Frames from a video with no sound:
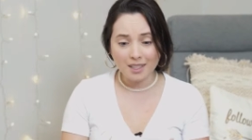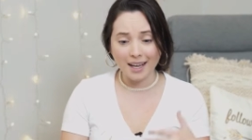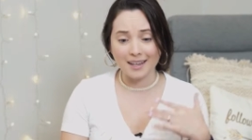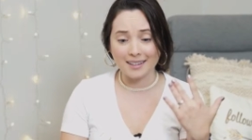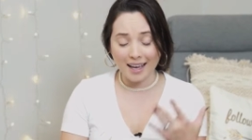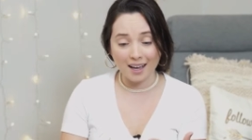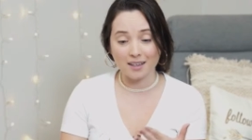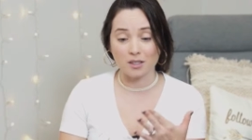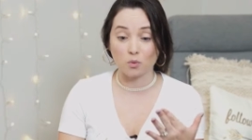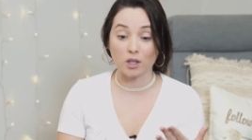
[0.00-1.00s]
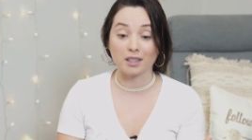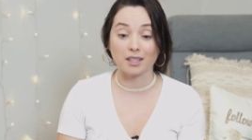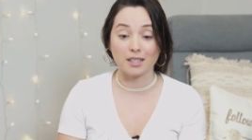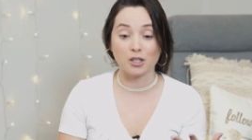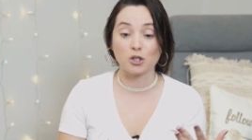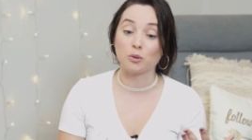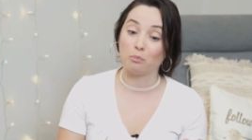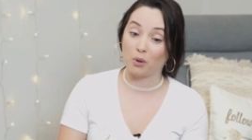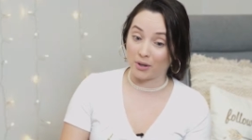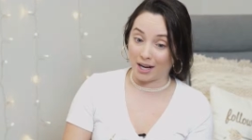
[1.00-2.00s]
And that is what leads to
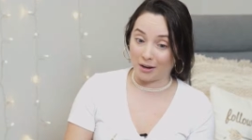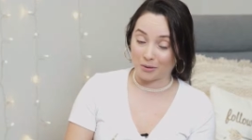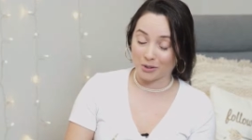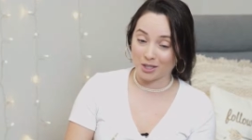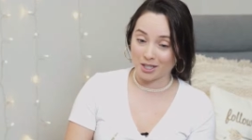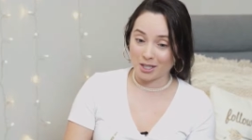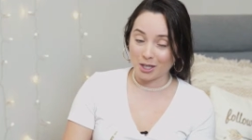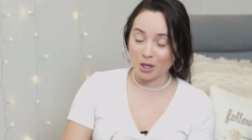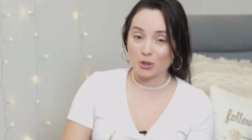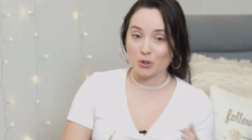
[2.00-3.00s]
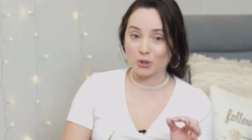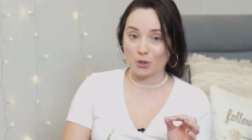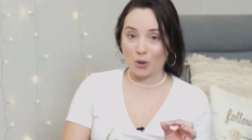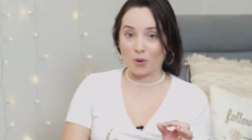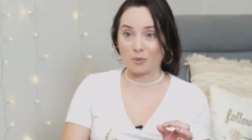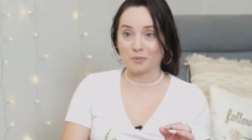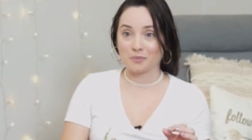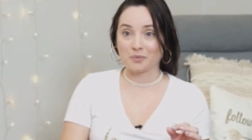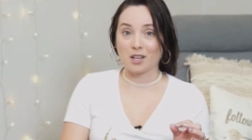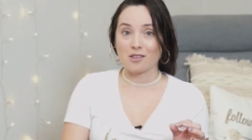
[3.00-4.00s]
burnout. So
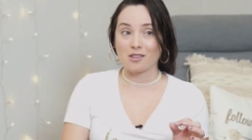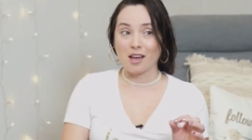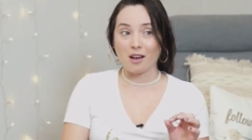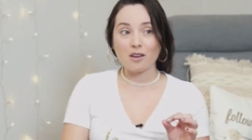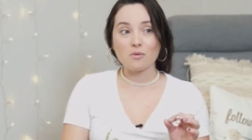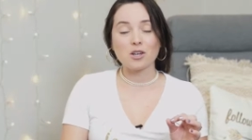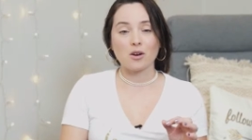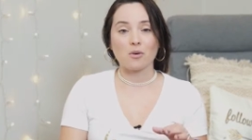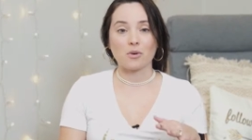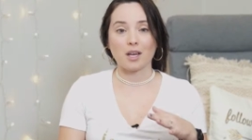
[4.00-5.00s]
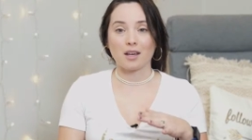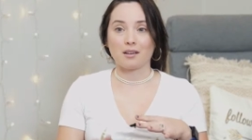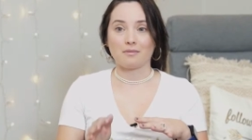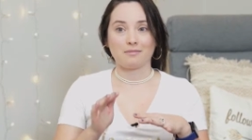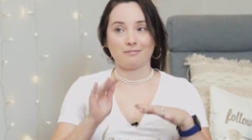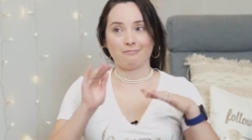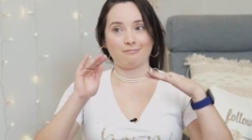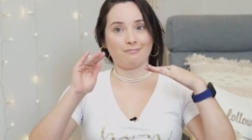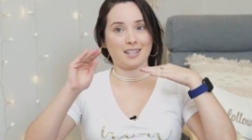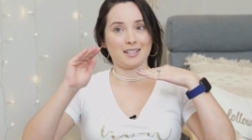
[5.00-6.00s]
now that we know, okay,
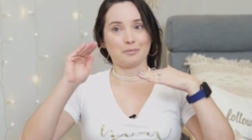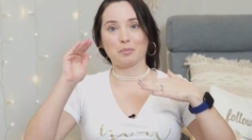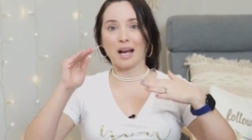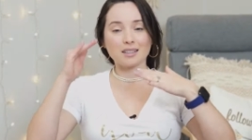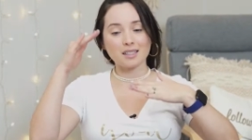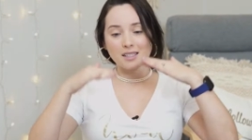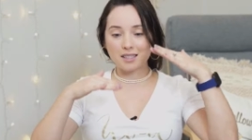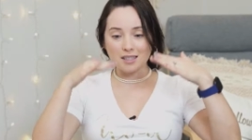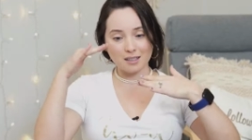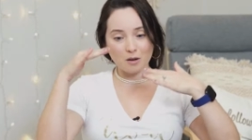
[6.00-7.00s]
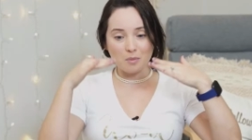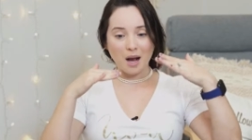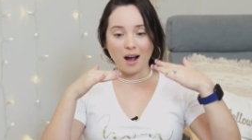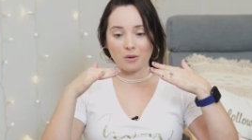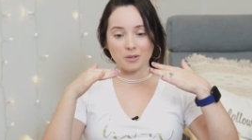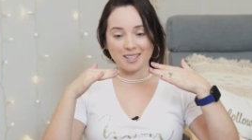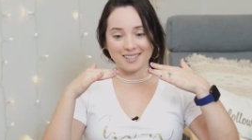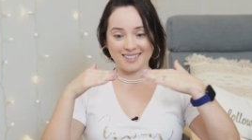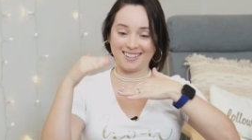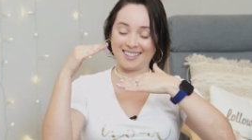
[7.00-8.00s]
balance isn't about
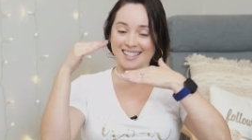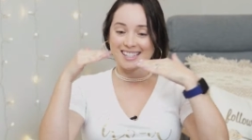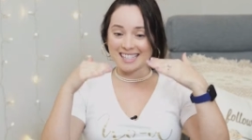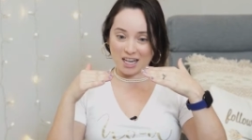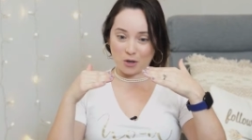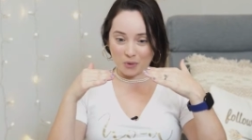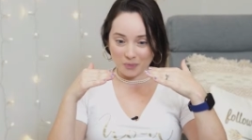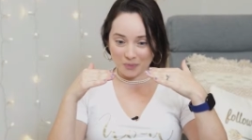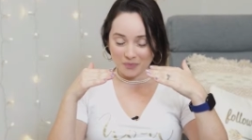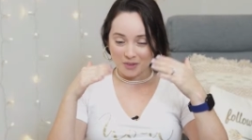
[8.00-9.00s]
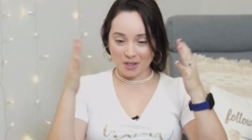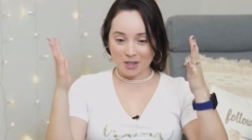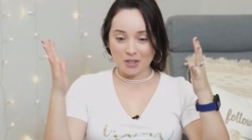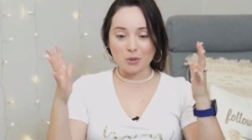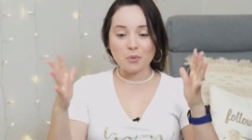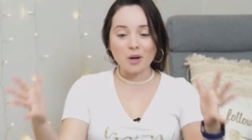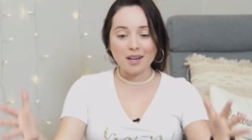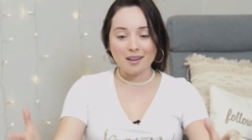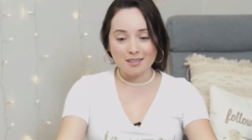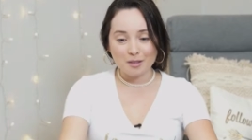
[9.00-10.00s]
a scale. So
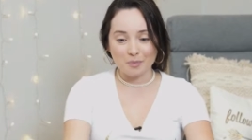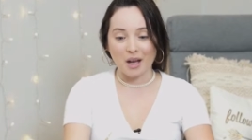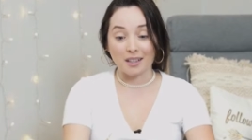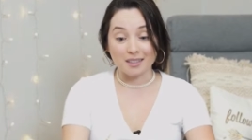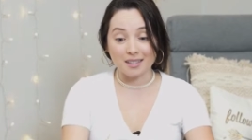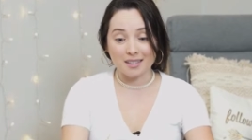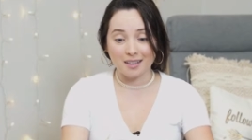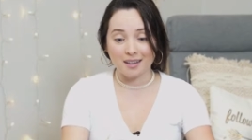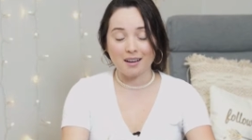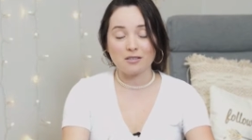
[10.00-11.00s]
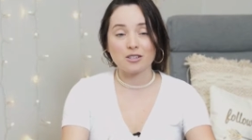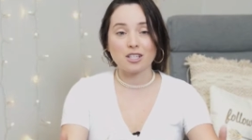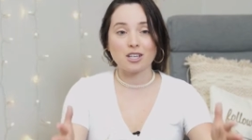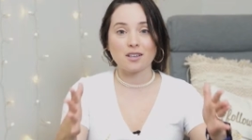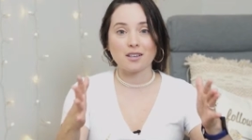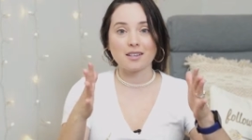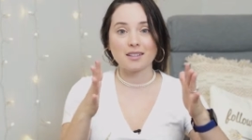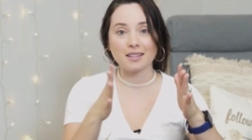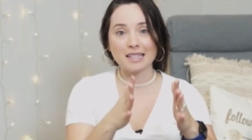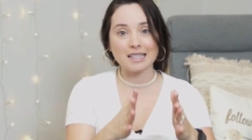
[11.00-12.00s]
what is balance? Actually,
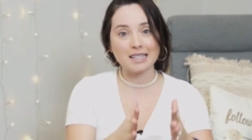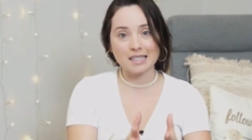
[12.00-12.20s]
in